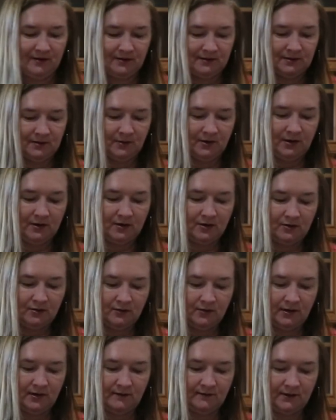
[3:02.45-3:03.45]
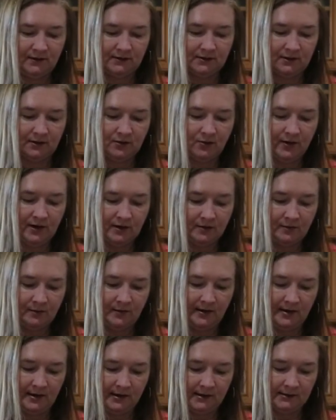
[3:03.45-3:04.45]
So I'm going to go and give this a quick
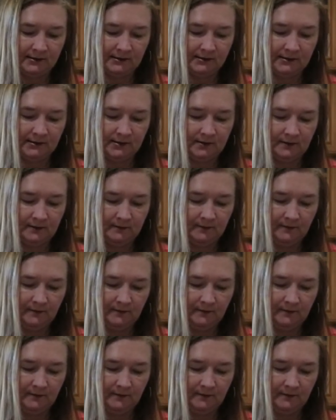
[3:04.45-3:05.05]
mix.